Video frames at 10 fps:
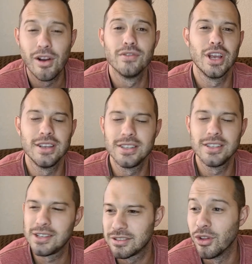I don't have a
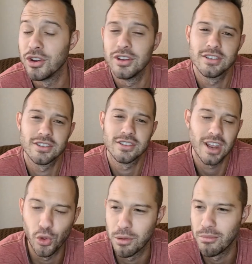Jason mask though. You're just gonna
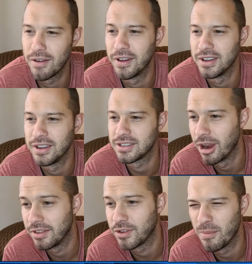have to look at my face in the
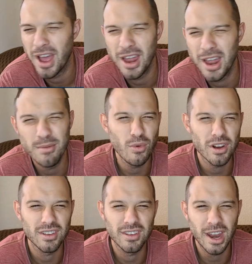bathtub. Anybody
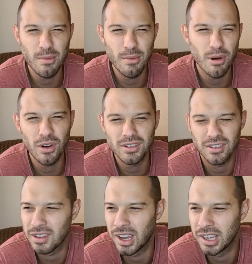want to? Anybody
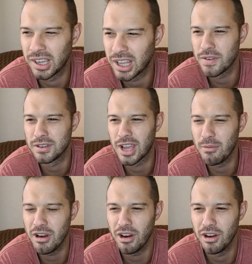want like that sort of
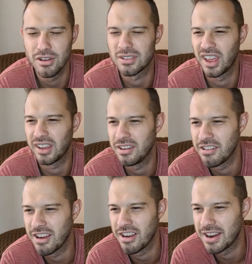entertainment? Or are you just like
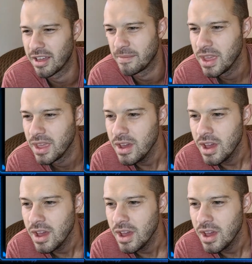you're not into that?